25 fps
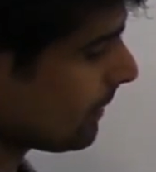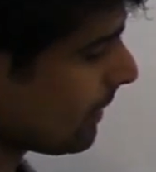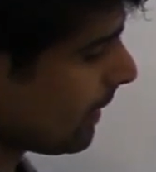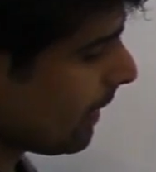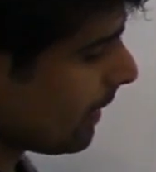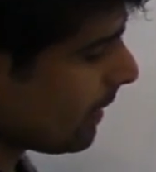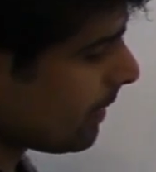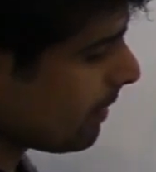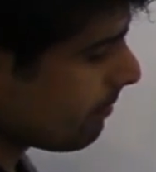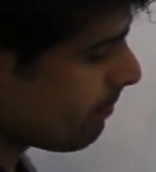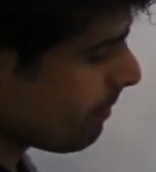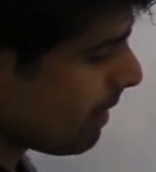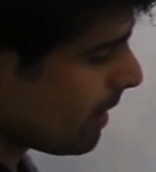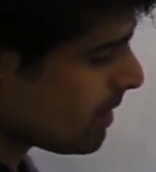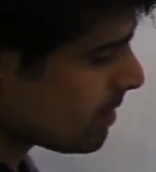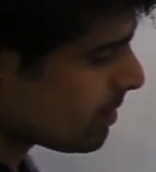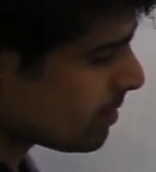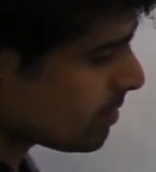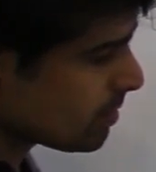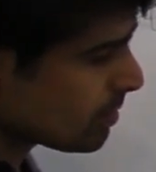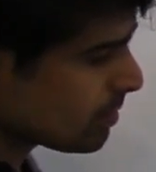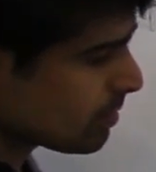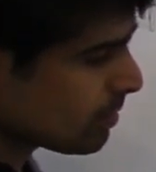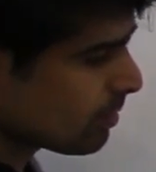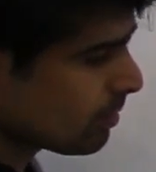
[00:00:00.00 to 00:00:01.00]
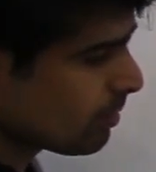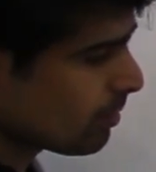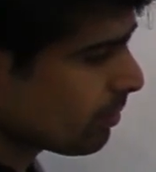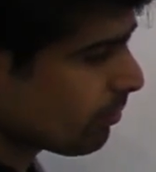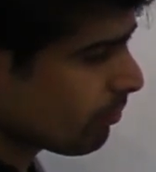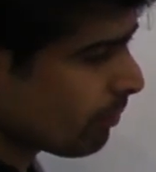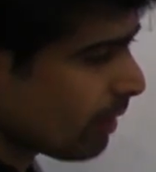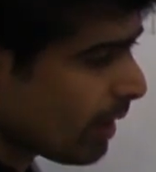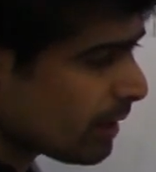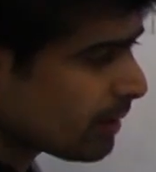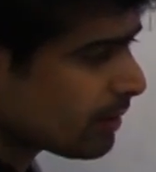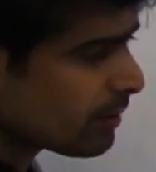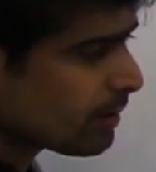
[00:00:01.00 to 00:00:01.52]
the elements
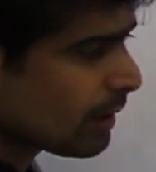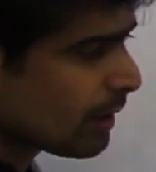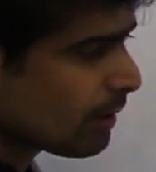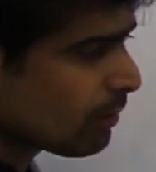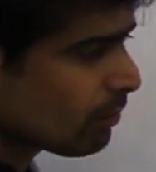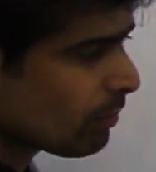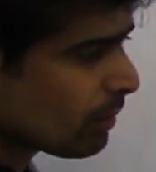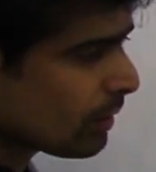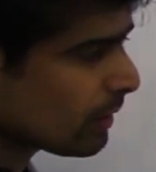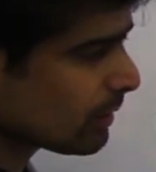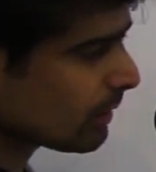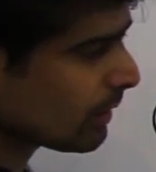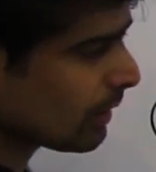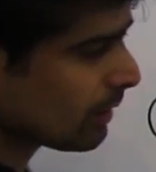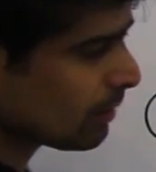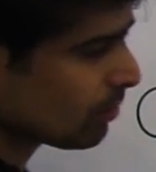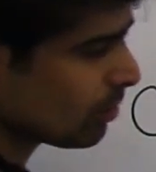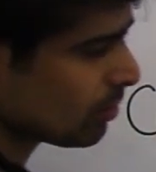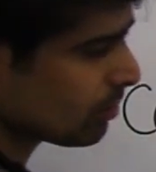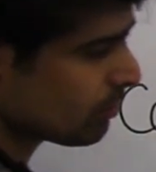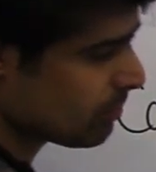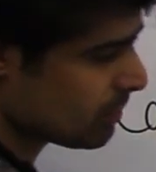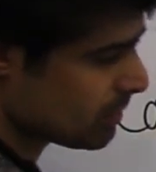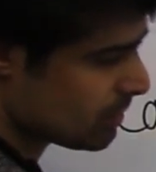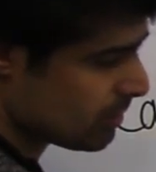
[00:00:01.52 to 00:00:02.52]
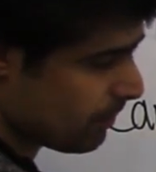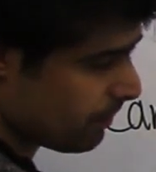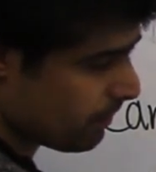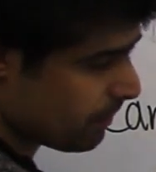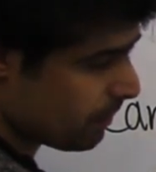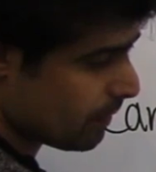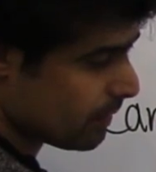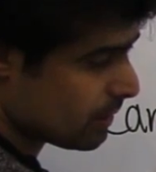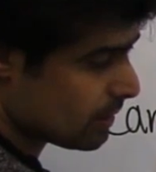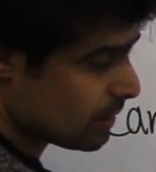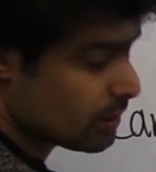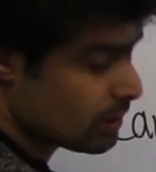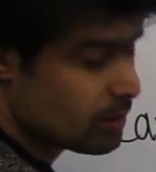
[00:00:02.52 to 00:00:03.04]
right now it cannot be
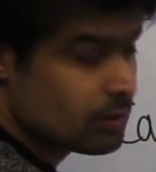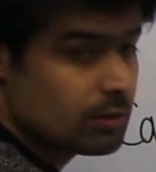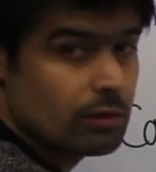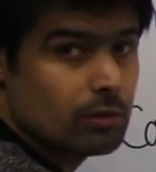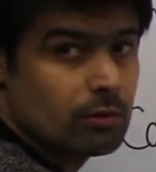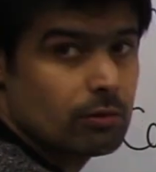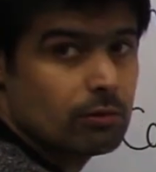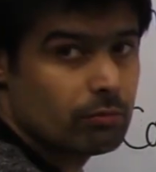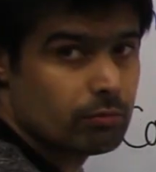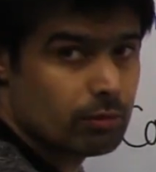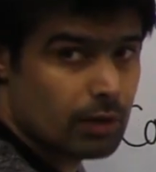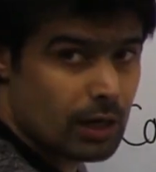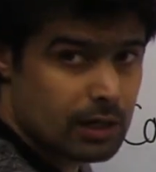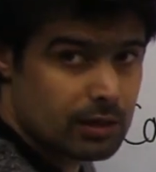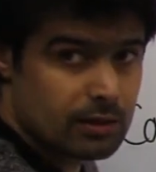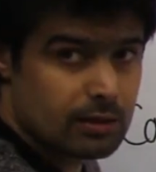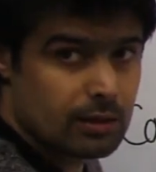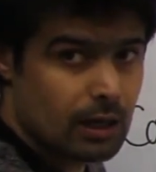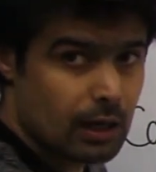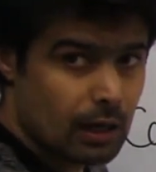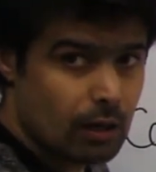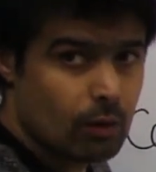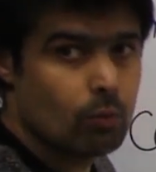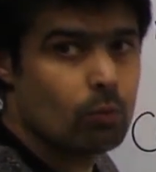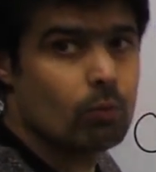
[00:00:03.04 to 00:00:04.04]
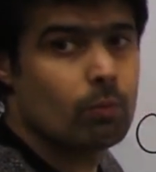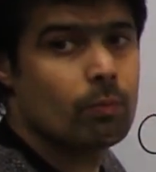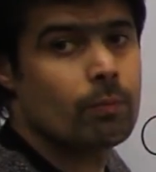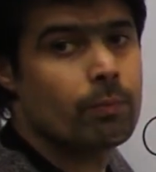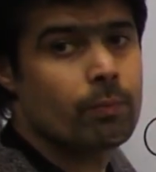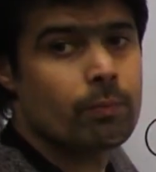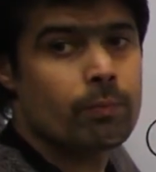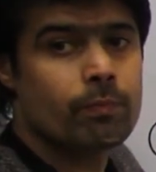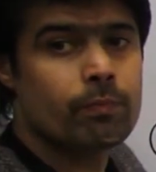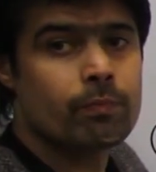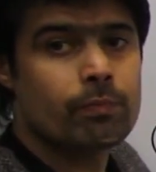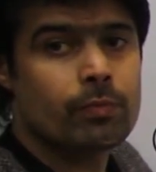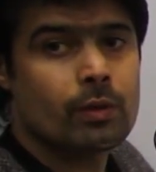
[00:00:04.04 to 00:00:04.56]
separated right now.
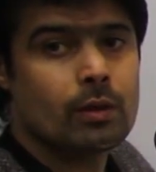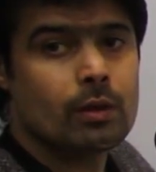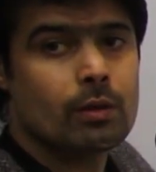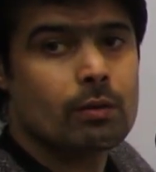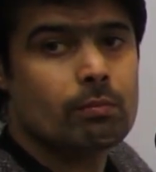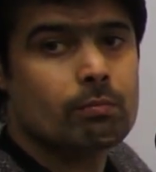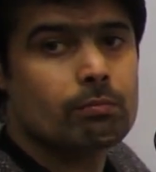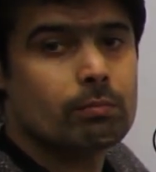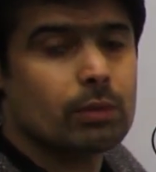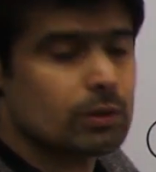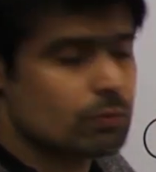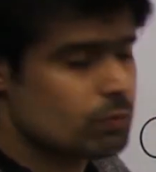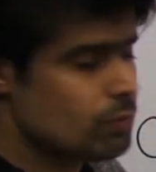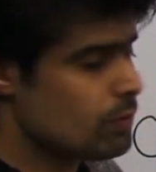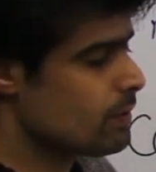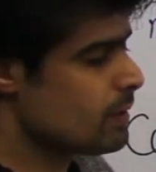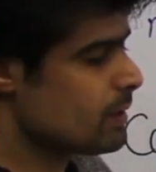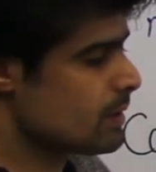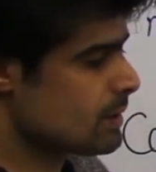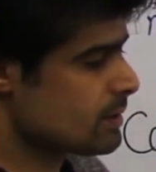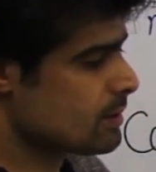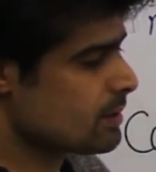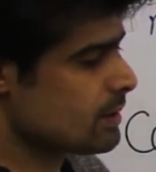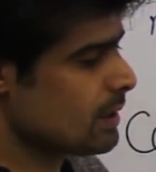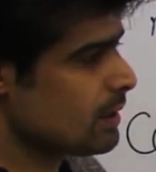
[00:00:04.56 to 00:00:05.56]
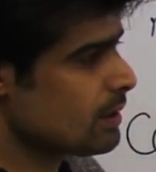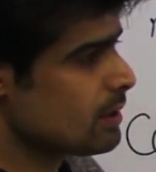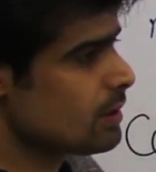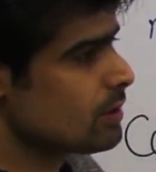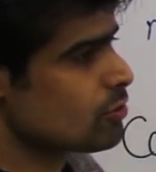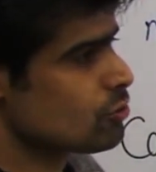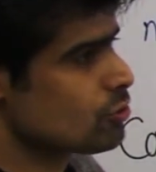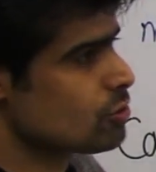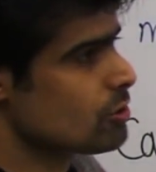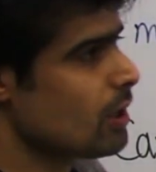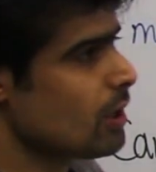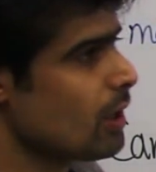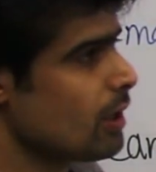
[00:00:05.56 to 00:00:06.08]
But we will study
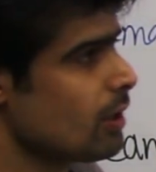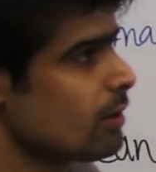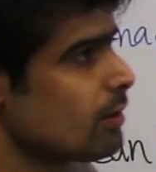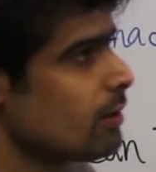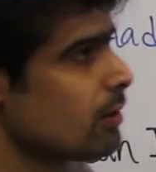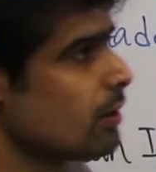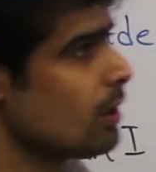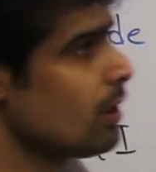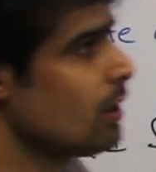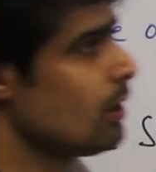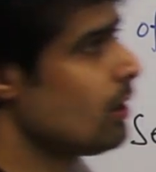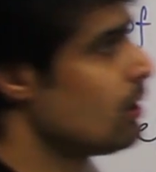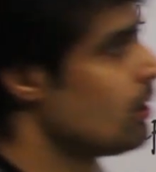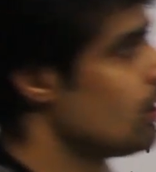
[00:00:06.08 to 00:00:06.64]
inshallah